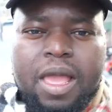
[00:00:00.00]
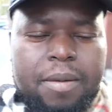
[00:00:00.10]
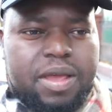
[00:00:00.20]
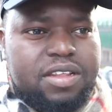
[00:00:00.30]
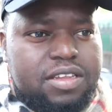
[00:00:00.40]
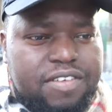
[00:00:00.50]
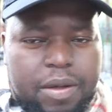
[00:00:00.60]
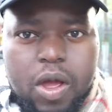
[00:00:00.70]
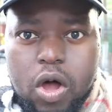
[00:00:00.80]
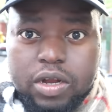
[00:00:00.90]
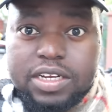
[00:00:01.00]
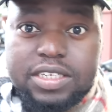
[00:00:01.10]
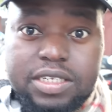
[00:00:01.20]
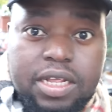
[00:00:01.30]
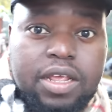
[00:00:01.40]
I mean, it's a very
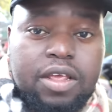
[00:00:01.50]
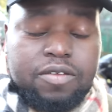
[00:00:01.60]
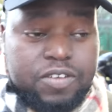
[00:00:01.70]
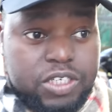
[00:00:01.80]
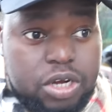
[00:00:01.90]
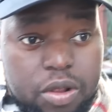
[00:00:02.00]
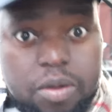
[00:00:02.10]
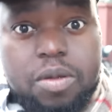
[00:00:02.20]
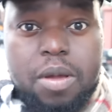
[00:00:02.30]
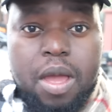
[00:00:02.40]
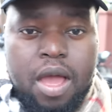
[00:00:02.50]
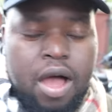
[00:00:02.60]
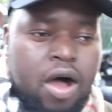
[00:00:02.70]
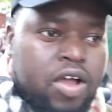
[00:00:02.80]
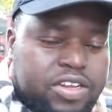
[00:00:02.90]
honest video.
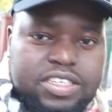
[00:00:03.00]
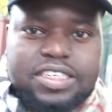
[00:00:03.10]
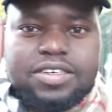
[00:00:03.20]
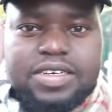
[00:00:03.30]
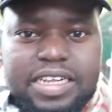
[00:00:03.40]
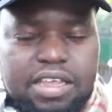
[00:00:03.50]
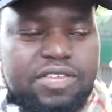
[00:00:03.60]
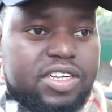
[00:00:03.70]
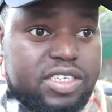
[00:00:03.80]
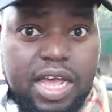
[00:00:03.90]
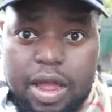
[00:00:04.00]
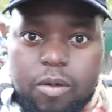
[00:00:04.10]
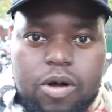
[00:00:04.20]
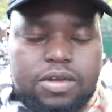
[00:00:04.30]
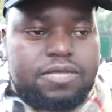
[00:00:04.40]
I used to live in
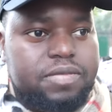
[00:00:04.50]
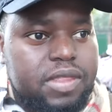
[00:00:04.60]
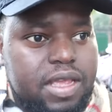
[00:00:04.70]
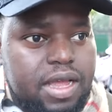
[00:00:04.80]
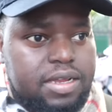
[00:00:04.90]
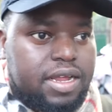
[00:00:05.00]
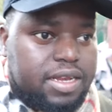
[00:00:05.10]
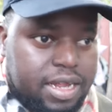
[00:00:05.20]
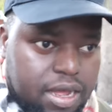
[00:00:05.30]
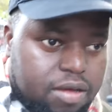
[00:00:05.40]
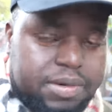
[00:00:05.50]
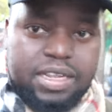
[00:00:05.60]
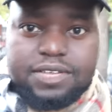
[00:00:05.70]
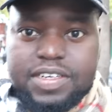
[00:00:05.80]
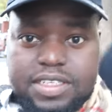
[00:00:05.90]
Taiwan and now I'm
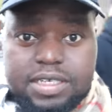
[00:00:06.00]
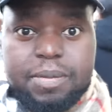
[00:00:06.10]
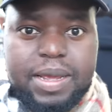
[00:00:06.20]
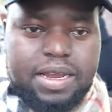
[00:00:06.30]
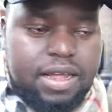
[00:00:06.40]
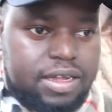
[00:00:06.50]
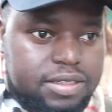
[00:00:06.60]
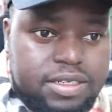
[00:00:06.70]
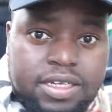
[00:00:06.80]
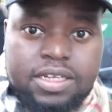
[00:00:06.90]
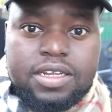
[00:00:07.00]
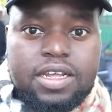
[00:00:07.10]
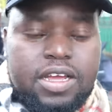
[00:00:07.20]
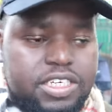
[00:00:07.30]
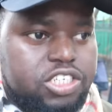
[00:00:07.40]
living in the mainland
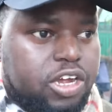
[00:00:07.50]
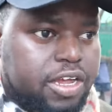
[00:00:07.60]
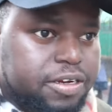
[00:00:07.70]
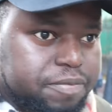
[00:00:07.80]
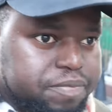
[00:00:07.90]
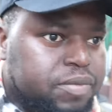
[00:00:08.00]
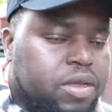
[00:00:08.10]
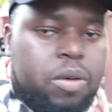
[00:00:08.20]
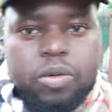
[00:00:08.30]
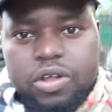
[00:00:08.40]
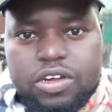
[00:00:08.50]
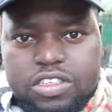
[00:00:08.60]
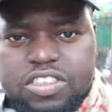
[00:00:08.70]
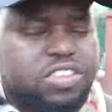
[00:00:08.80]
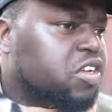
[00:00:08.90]
here in China. When I got to
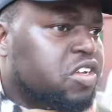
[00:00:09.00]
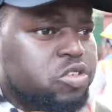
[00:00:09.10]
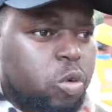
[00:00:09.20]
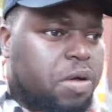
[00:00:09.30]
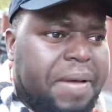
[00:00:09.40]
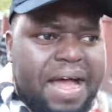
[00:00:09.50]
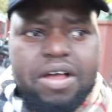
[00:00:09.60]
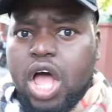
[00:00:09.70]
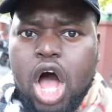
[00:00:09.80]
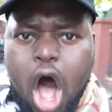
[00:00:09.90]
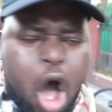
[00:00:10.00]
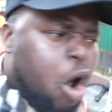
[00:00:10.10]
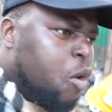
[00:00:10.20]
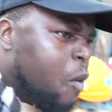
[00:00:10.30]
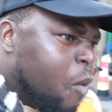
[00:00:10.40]
talk about,
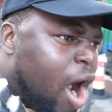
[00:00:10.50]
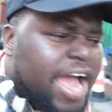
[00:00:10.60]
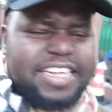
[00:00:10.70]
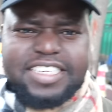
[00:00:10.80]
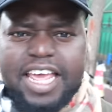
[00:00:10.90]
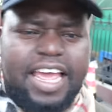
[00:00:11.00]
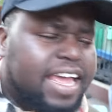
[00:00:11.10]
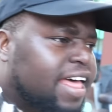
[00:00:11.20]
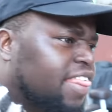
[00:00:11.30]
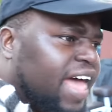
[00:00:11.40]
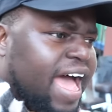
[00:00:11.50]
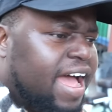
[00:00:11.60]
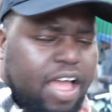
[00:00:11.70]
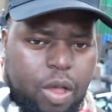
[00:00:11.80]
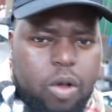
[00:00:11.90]
oh, why is it
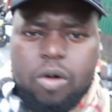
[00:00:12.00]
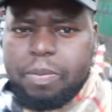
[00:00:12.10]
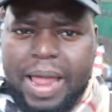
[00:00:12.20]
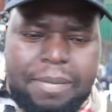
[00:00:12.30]
that, or blah,